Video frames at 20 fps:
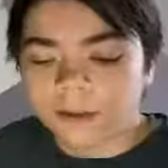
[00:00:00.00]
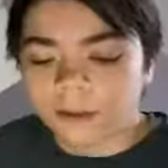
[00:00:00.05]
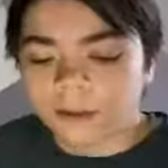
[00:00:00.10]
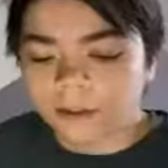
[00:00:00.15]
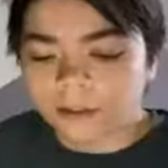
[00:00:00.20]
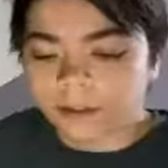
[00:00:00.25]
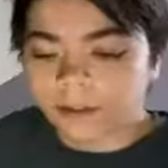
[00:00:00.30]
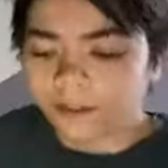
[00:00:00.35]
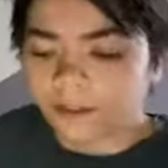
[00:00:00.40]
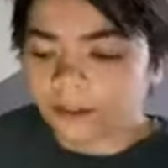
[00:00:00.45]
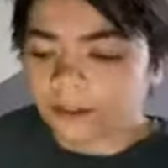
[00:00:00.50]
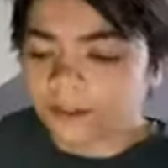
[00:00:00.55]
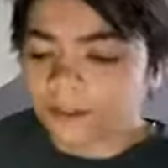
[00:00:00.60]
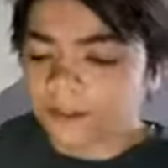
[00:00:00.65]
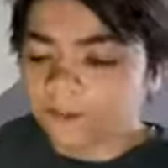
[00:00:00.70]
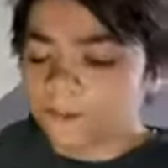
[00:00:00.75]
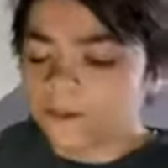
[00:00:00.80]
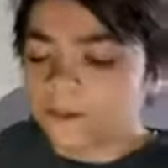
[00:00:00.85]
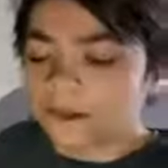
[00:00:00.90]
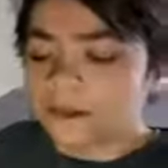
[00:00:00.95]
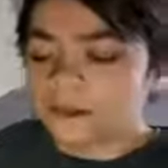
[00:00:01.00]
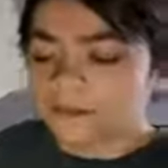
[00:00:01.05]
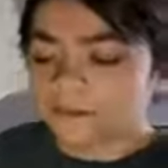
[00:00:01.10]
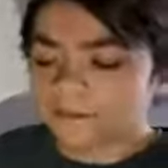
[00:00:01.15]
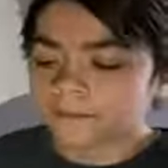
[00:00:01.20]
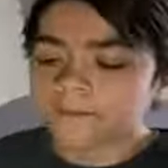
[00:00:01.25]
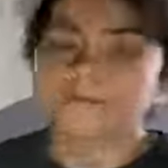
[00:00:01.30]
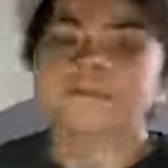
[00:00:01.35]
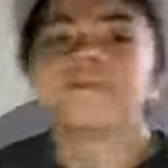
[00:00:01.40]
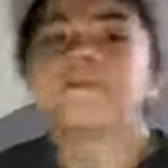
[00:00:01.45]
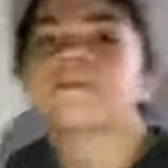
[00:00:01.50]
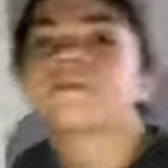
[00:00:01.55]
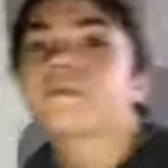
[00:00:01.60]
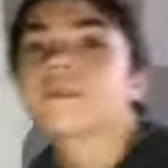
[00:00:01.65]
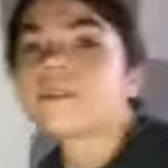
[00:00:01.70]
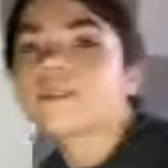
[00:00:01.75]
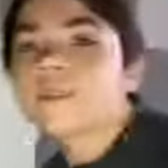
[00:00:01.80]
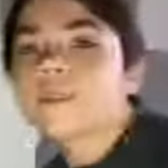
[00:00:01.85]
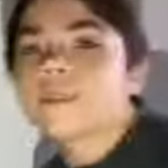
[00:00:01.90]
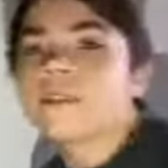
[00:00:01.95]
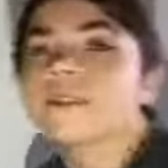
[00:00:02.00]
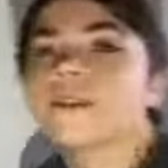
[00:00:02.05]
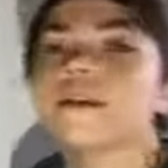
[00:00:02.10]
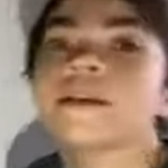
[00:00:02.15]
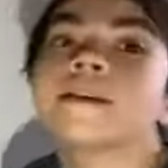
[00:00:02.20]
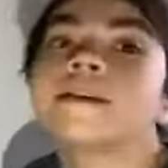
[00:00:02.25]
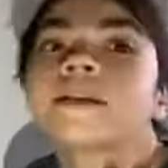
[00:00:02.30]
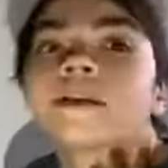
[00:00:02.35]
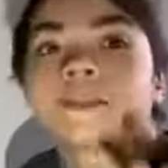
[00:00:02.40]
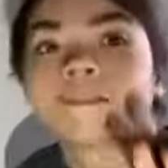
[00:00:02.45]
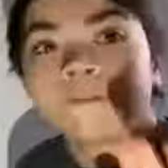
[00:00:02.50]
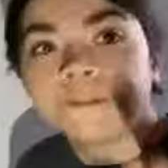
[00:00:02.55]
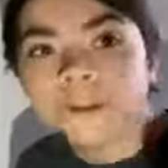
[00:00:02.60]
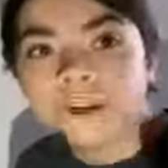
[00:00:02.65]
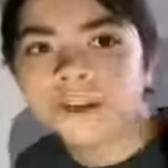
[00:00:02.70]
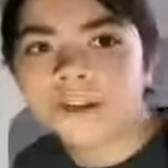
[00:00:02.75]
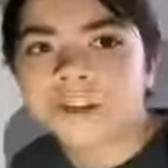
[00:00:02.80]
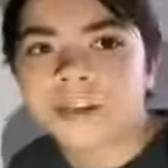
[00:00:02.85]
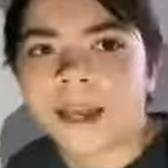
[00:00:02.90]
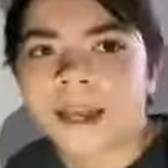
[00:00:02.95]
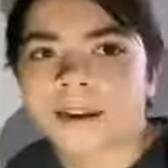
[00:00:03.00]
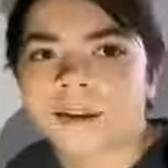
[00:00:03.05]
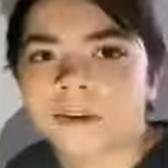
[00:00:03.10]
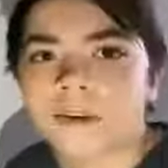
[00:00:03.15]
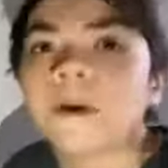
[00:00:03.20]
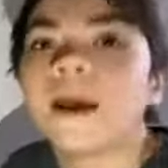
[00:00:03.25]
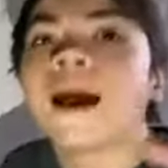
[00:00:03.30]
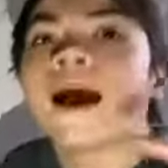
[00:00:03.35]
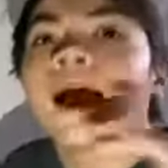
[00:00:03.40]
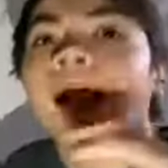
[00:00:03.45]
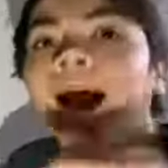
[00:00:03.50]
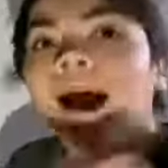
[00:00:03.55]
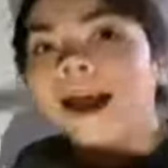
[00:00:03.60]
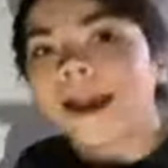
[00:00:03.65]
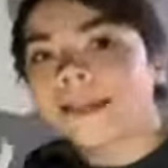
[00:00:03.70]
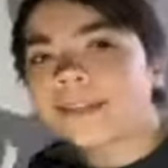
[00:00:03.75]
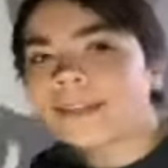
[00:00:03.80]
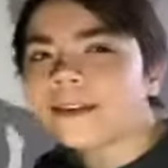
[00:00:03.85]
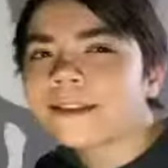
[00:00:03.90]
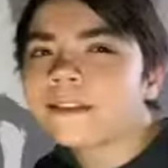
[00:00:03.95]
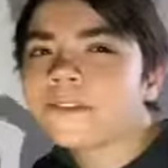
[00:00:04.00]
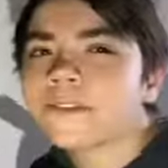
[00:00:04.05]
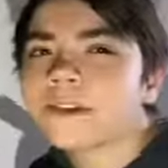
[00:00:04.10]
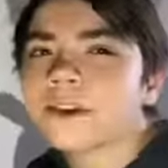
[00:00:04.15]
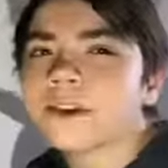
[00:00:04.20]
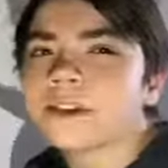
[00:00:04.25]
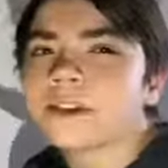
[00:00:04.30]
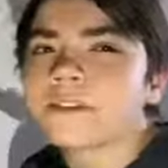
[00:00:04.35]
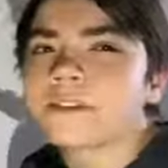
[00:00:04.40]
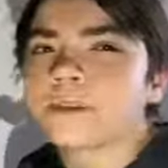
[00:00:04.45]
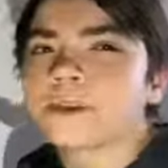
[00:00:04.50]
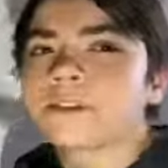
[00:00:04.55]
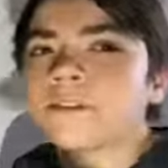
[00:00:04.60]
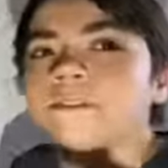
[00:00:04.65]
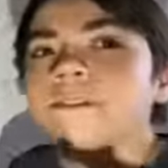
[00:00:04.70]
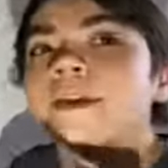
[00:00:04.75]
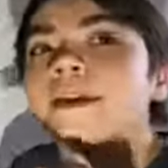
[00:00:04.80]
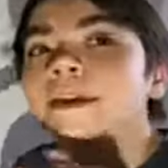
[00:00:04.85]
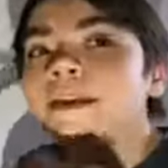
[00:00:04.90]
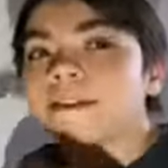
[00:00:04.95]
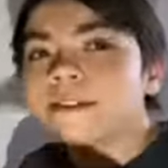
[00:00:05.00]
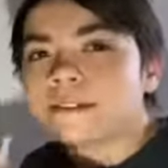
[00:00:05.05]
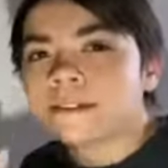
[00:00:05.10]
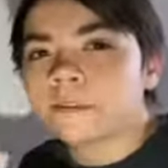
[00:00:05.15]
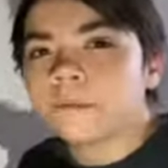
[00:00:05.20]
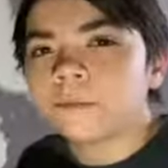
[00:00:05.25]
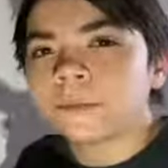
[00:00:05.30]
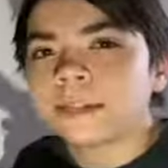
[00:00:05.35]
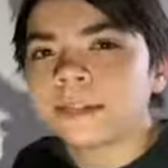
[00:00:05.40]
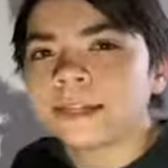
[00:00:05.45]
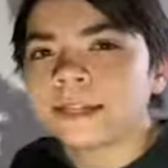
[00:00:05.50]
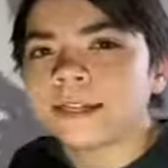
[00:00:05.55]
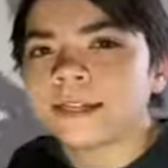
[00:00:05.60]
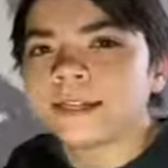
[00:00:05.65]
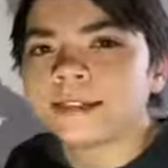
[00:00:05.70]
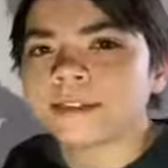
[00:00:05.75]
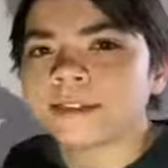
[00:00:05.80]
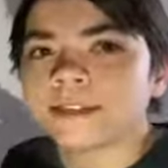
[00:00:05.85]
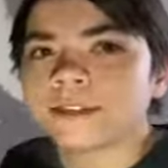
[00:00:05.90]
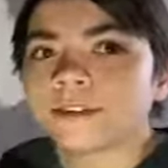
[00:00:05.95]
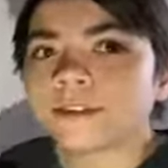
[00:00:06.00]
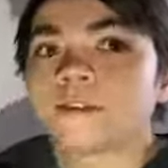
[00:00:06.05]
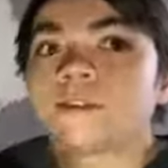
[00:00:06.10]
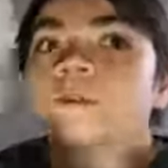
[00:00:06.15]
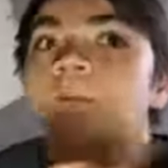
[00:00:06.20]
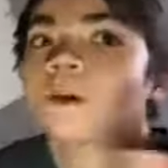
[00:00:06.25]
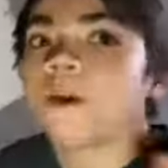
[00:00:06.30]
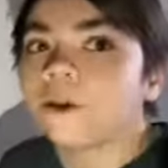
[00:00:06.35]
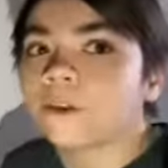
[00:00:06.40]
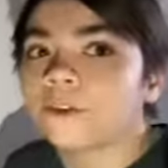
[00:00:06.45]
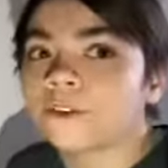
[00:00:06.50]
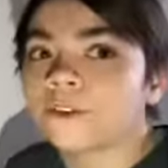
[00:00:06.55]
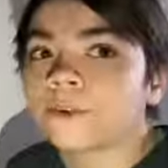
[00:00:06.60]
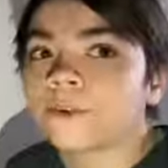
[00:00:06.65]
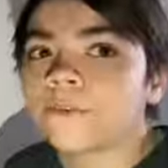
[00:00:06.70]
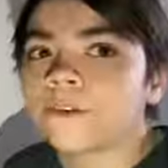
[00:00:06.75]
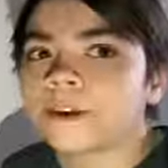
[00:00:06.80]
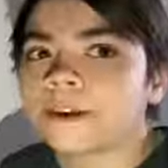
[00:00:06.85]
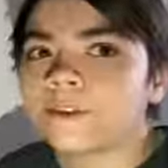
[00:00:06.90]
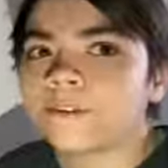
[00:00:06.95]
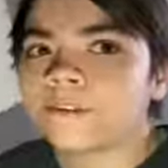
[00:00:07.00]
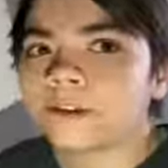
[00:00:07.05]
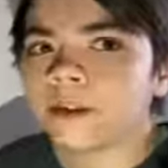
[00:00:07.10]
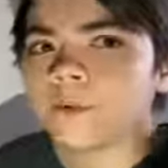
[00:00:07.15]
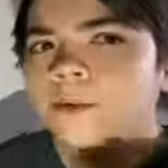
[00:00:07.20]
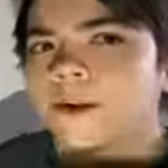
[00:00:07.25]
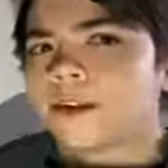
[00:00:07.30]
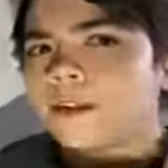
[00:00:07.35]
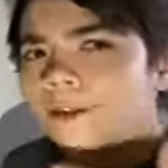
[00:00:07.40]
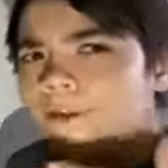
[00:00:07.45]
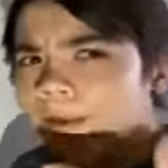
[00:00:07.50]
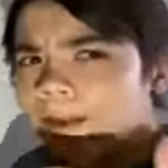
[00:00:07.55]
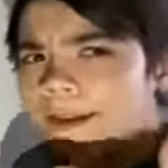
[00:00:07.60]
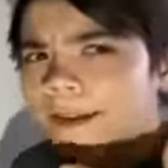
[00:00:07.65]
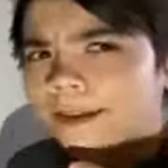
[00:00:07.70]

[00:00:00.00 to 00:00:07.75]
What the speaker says: are going to look like on the wall. Now the first shadow I think it's very sort of simple to ease into, but also a very fun one. You can get a